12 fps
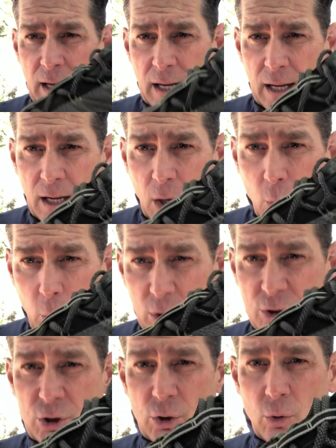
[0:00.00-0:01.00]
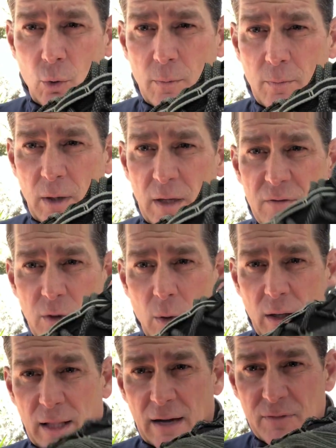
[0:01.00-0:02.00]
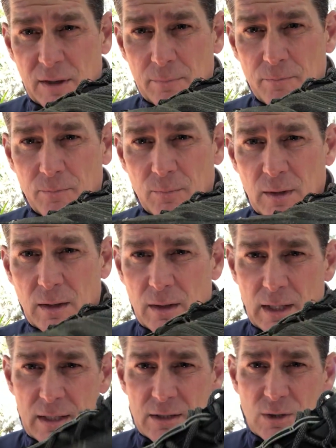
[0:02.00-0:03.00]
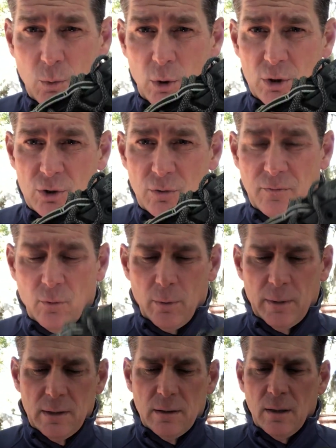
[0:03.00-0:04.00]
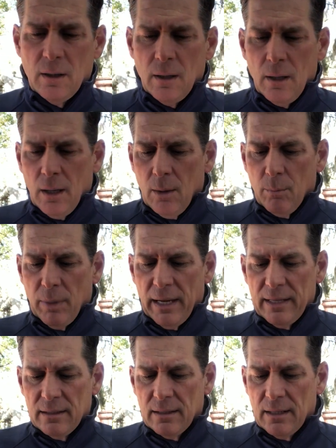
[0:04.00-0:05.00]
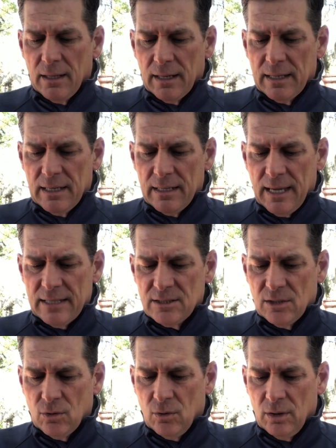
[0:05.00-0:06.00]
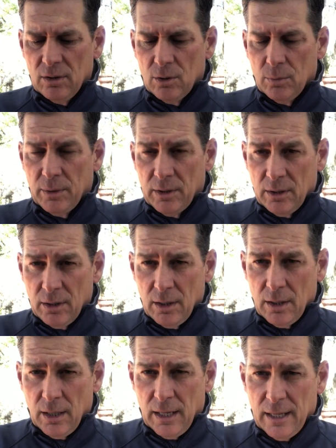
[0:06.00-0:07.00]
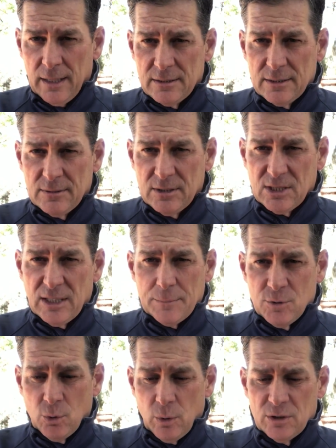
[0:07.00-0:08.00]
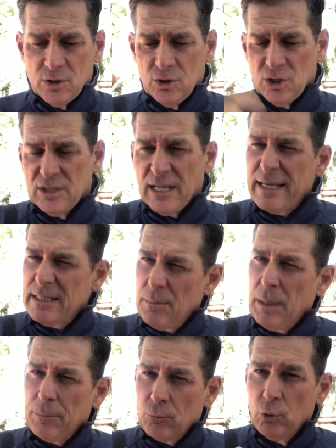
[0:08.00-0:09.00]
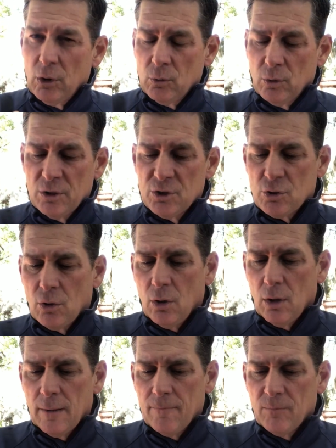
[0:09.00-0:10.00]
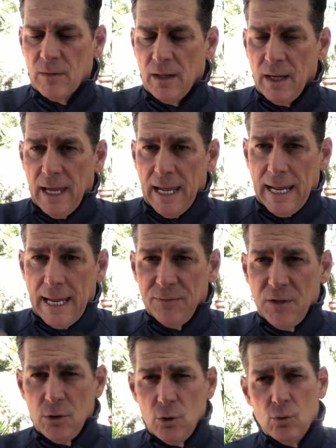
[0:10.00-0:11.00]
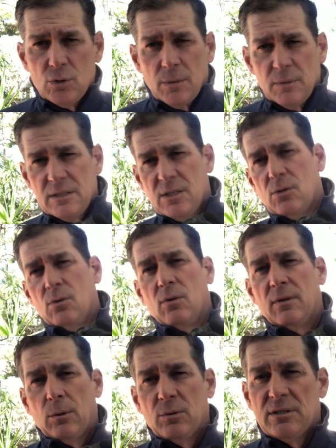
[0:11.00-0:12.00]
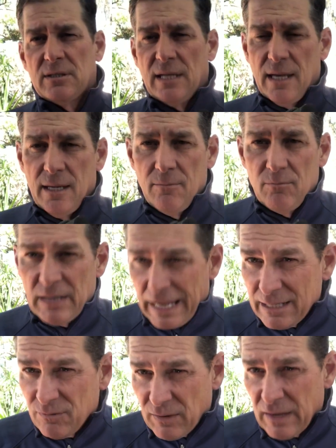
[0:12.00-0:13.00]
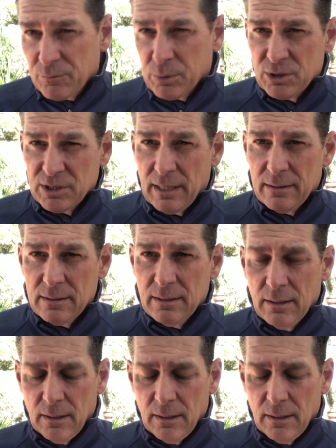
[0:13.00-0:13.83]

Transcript: a work shoe. Even though I love them, it is a work shoe for me. But again, it has a little bit of slip to it. So just tighten them up really, really strong. Had they used a material that was, say, 95%